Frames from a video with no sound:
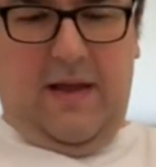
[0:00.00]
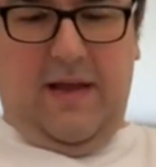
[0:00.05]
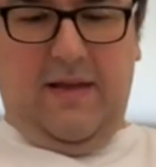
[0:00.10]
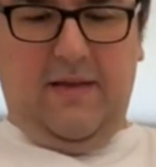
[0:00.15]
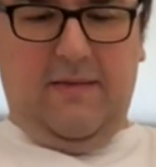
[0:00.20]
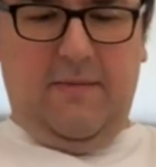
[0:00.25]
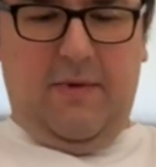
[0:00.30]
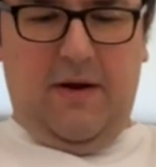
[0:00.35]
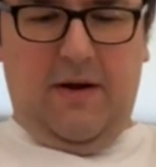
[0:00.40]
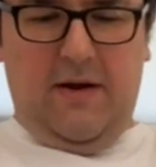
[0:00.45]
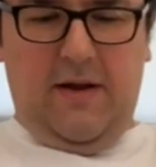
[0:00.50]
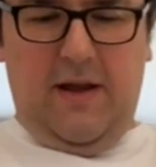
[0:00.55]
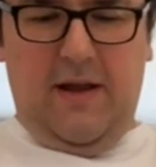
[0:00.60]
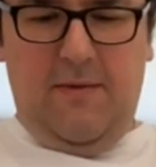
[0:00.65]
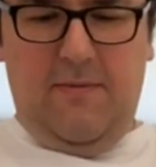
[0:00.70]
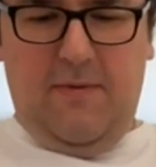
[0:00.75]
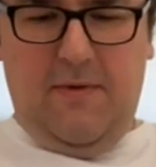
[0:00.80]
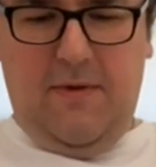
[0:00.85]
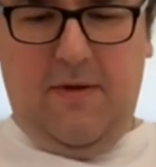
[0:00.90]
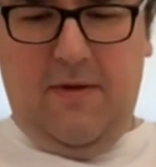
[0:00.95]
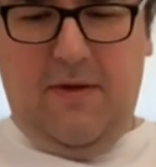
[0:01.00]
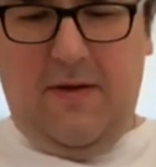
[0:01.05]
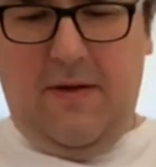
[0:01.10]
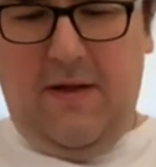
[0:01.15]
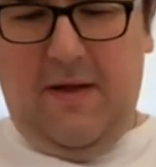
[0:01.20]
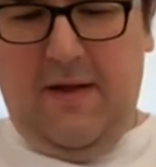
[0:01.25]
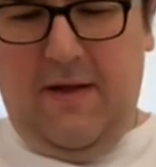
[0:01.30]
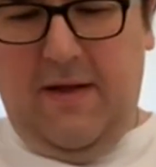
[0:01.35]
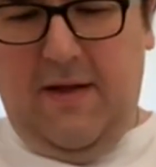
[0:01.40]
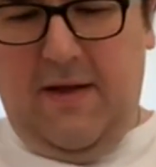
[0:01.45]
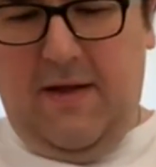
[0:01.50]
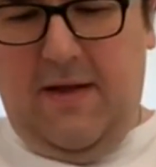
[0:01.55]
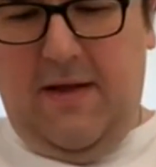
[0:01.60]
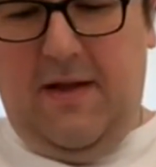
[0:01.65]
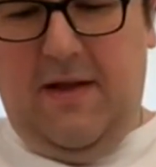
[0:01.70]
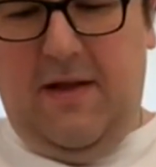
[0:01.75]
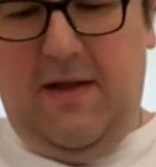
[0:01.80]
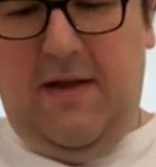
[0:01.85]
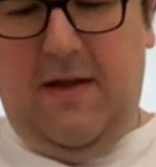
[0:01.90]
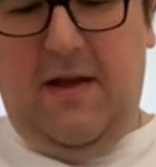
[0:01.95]
Mark Keep.
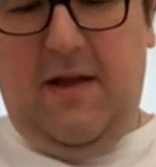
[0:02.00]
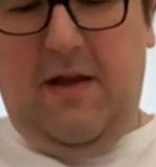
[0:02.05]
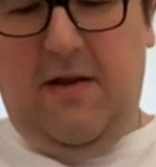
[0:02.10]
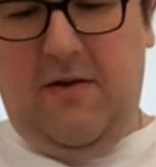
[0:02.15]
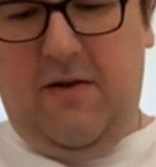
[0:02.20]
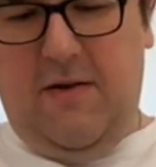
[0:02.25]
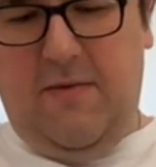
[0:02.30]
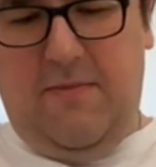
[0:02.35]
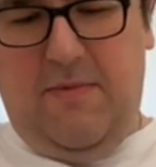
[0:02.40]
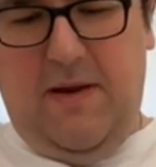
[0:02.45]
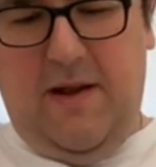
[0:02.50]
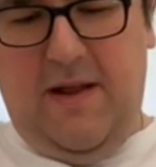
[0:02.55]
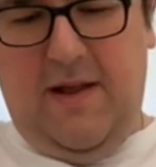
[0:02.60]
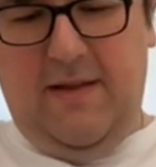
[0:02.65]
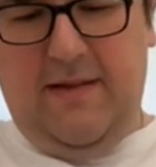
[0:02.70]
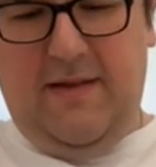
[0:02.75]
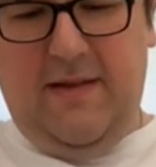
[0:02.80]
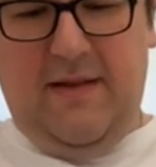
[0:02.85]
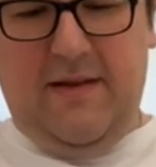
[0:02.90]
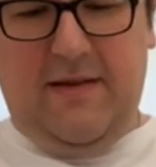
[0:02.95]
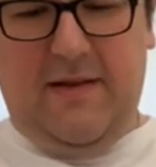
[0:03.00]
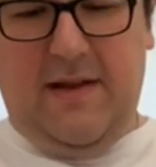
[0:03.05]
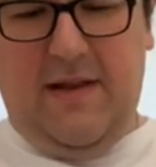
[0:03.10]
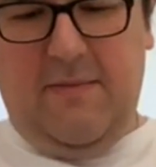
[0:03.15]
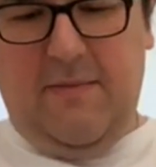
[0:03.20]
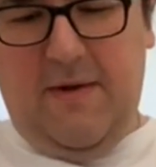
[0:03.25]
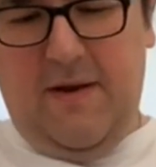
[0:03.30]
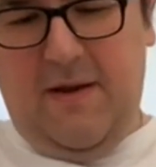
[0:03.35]
Here he plays a demon,